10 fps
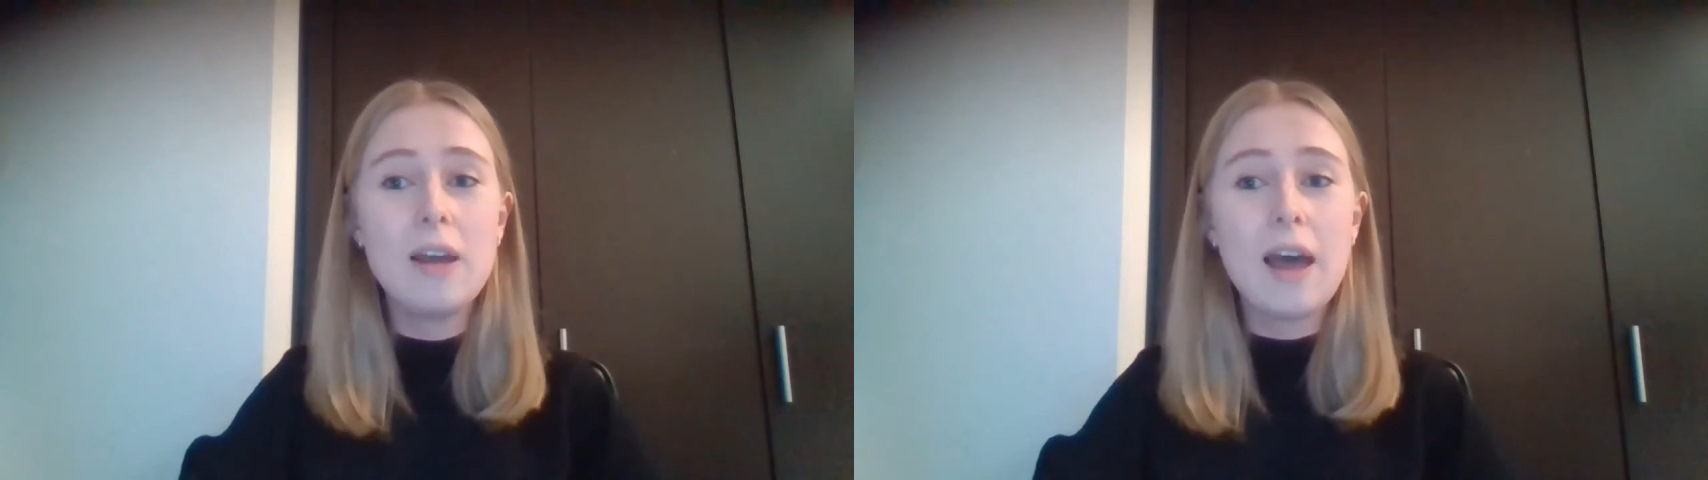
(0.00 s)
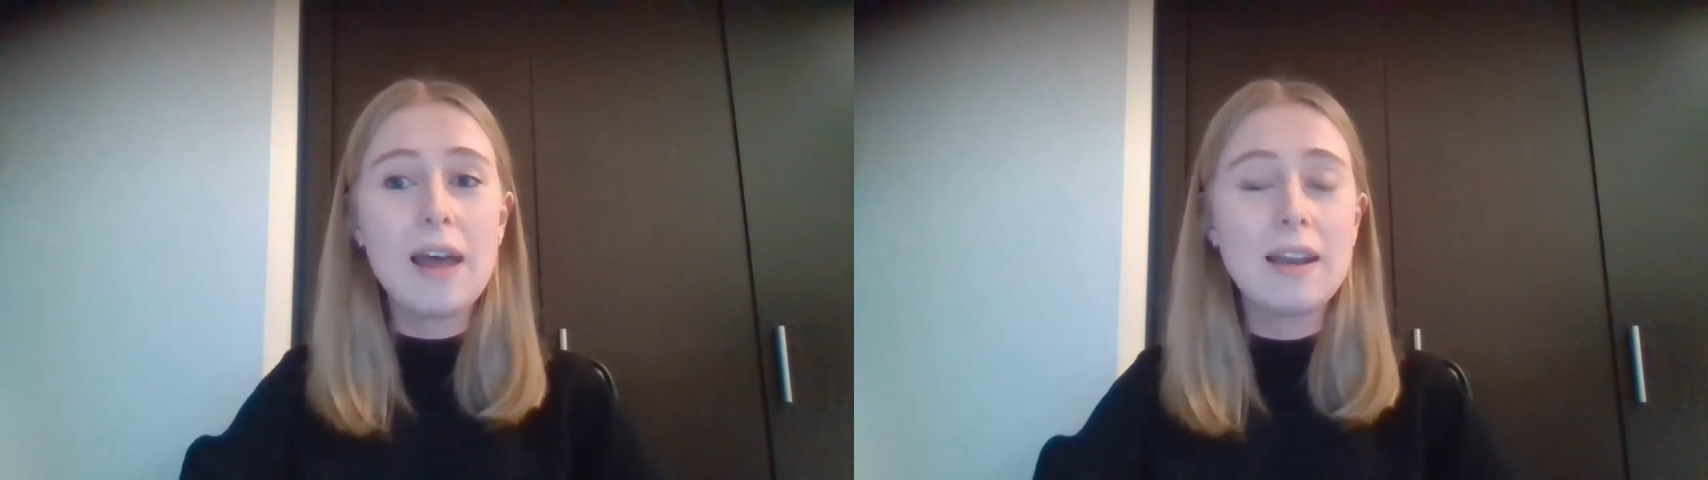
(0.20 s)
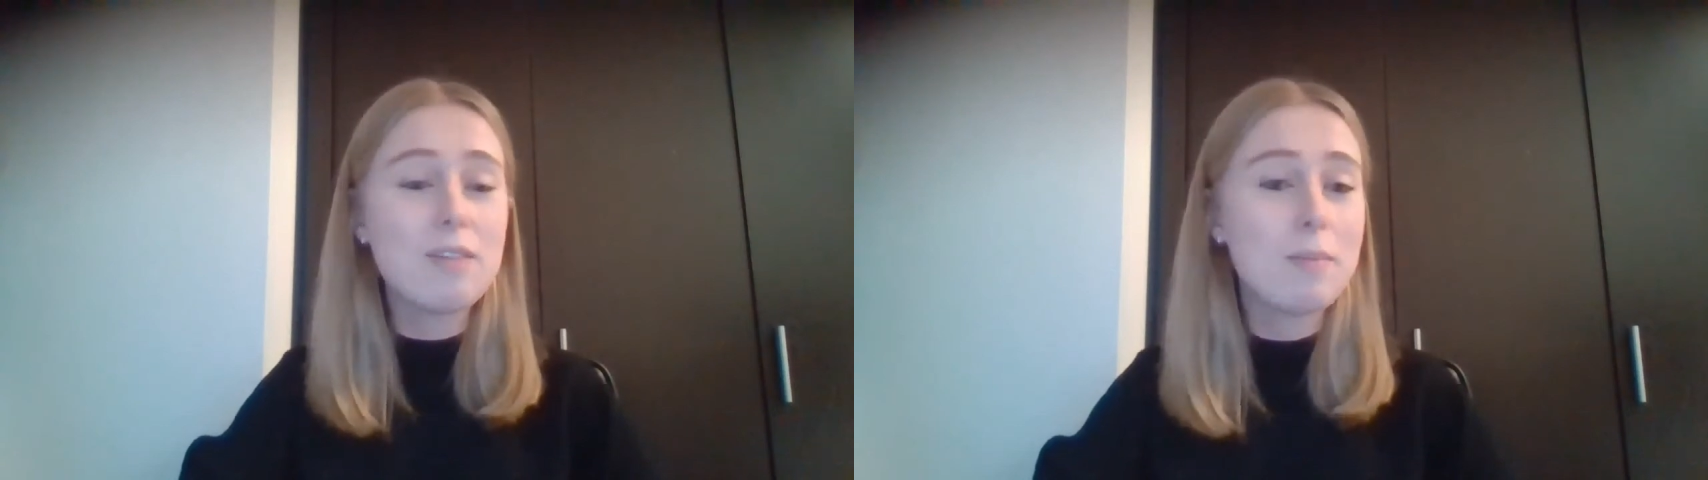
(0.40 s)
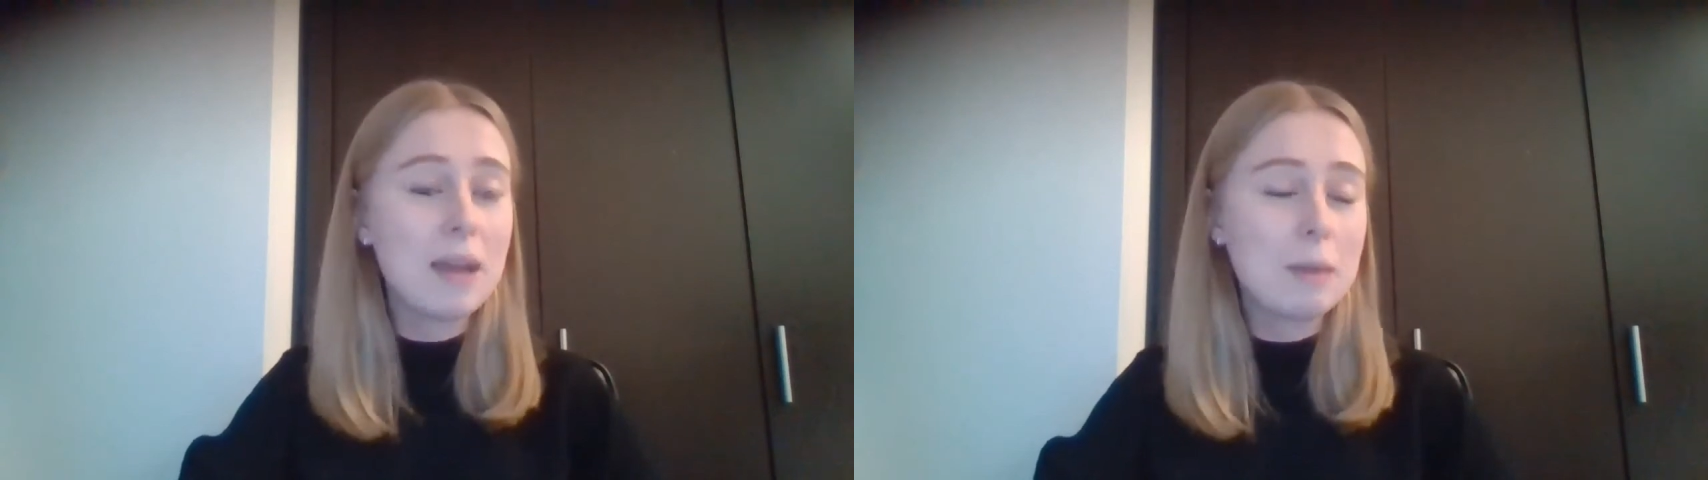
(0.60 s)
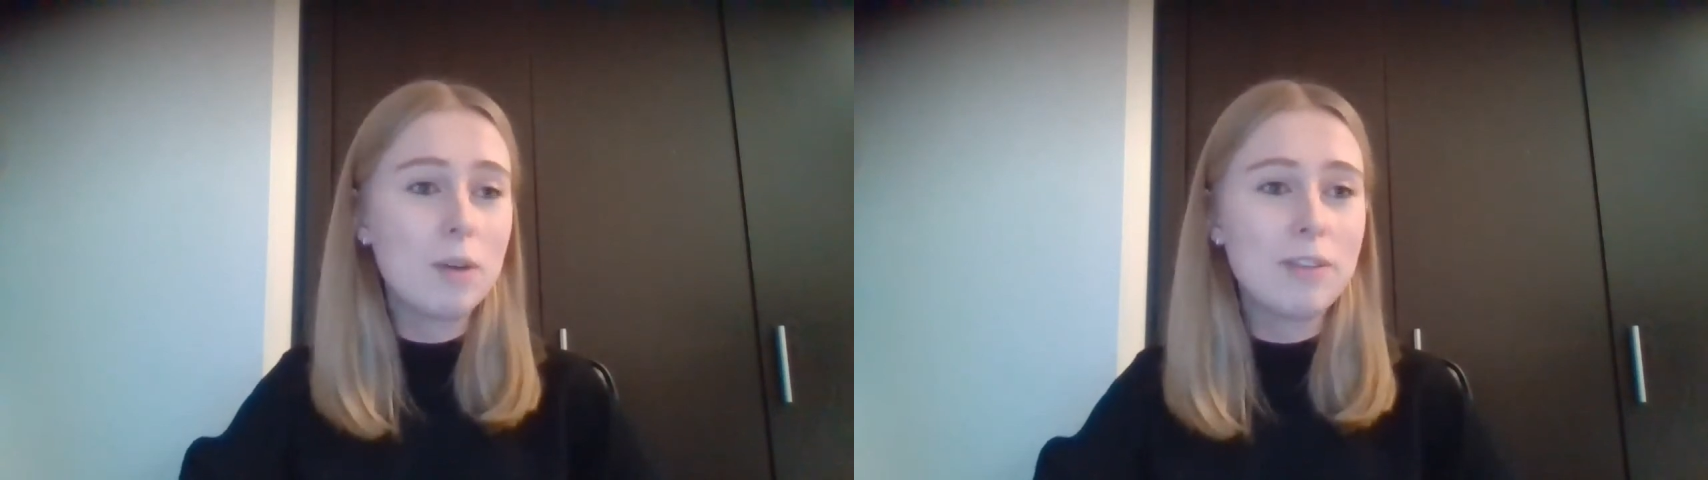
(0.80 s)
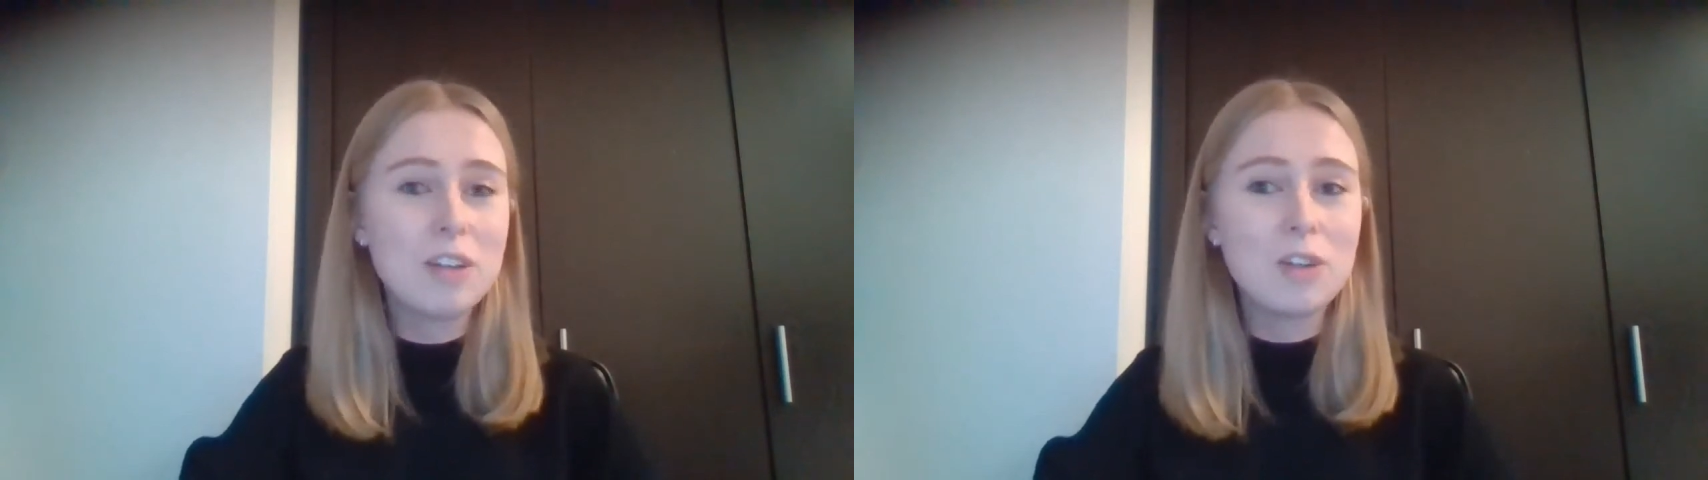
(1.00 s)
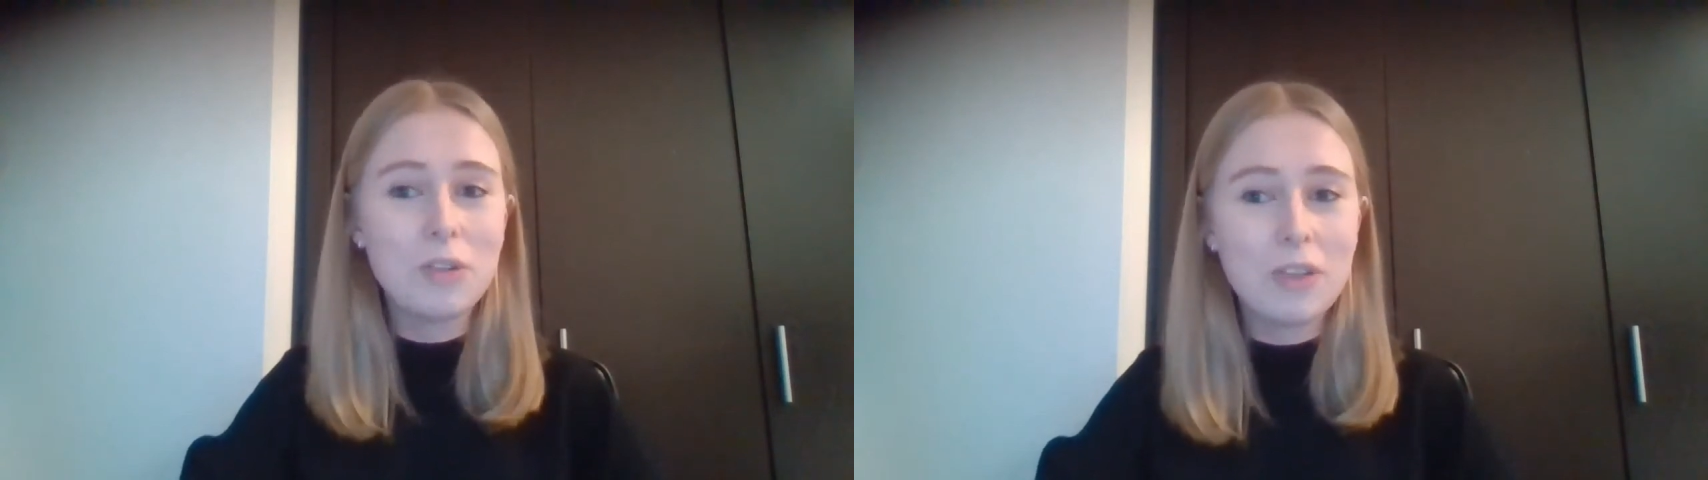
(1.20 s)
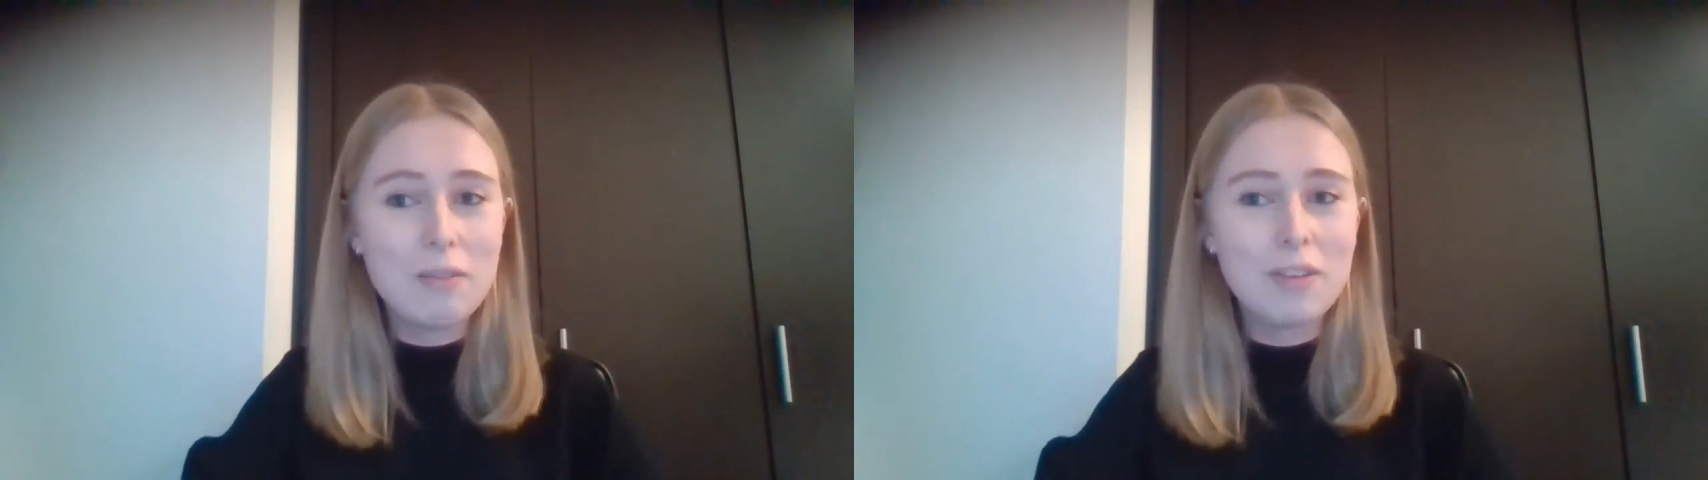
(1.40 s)
never mind professional
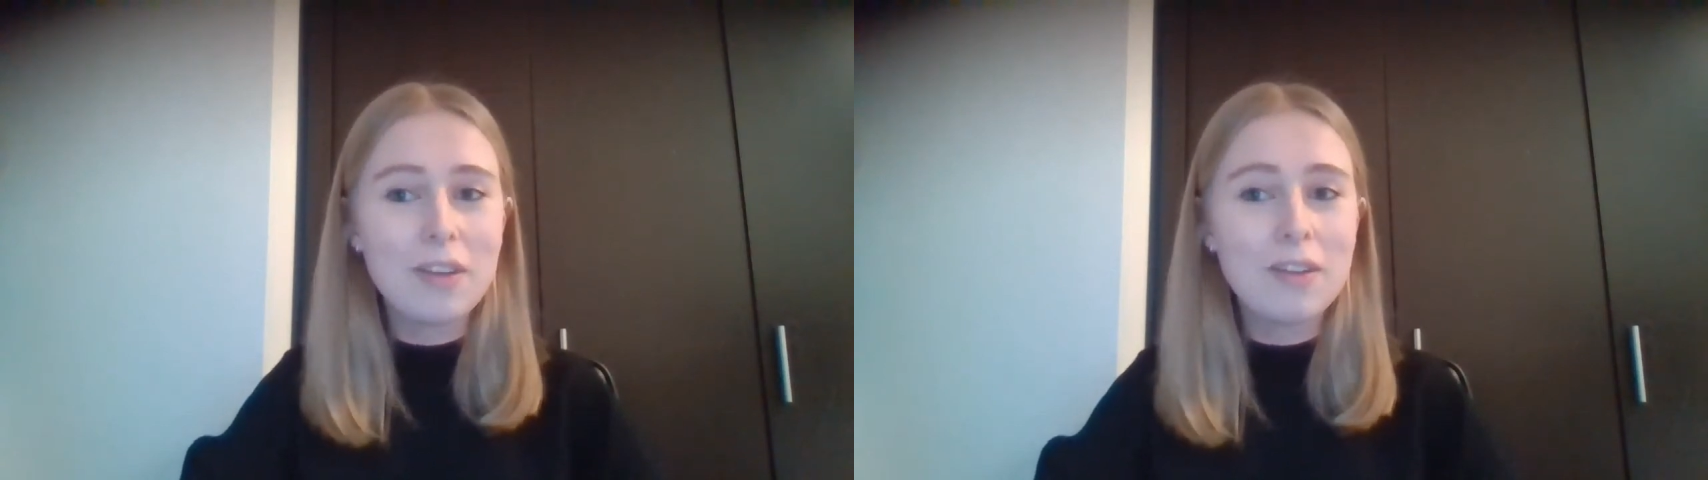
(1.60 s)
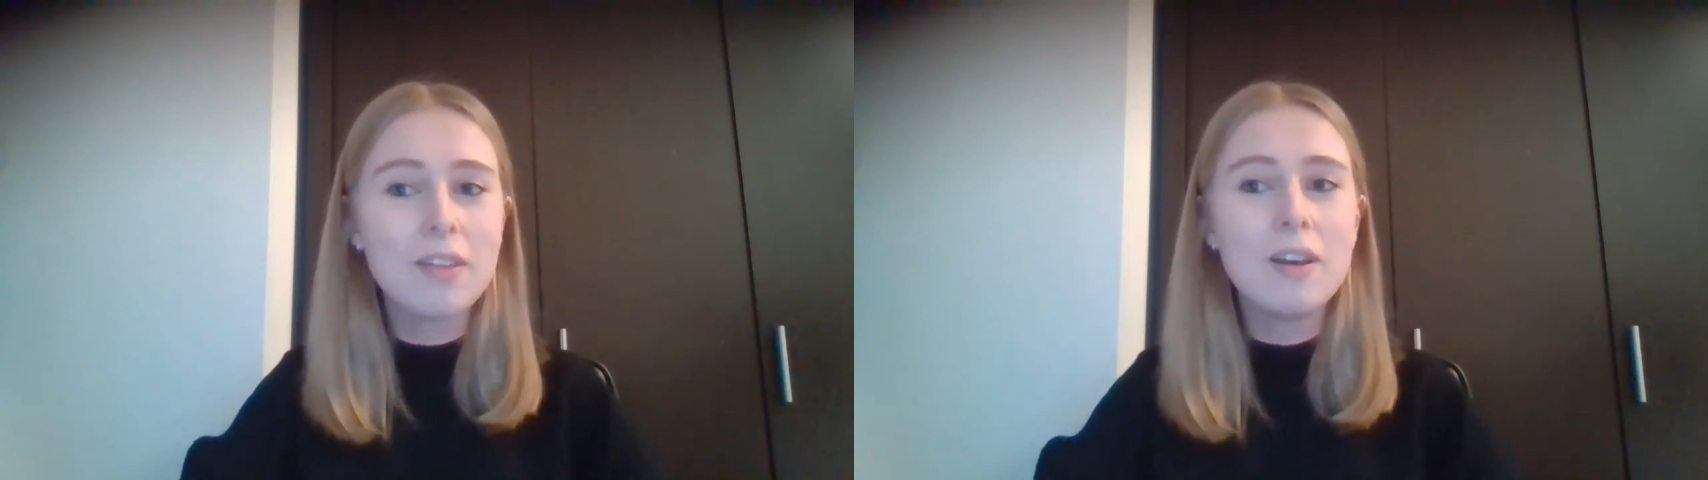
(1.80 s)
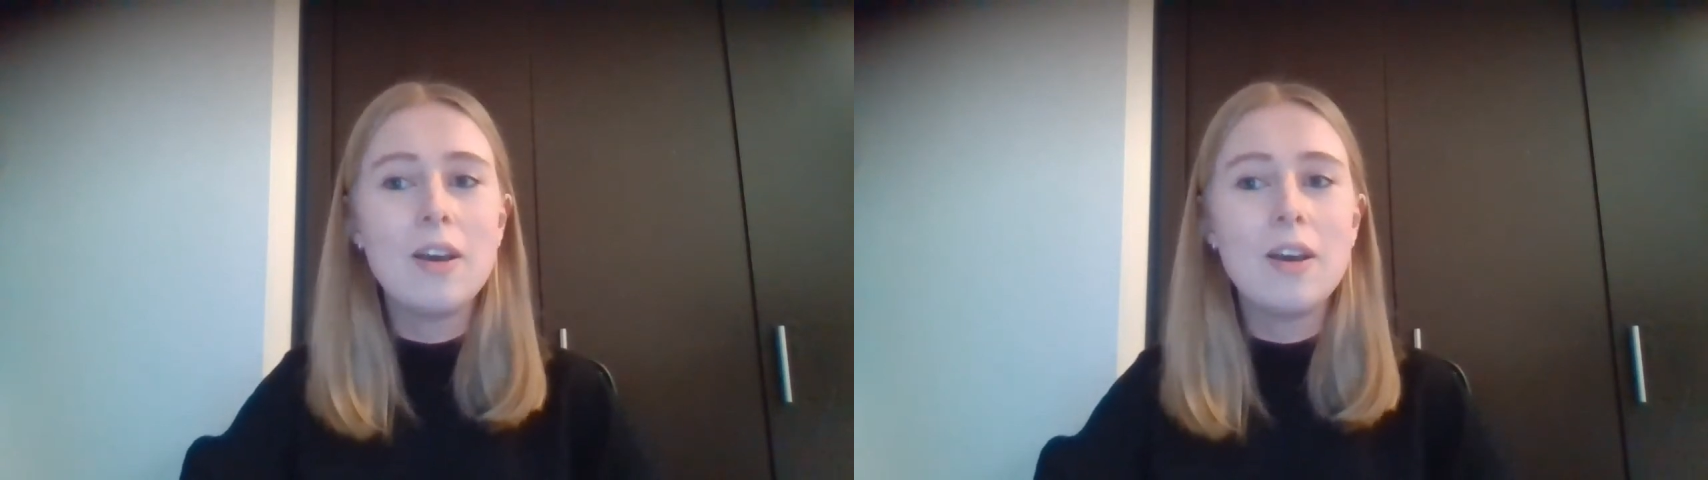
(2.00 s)
services.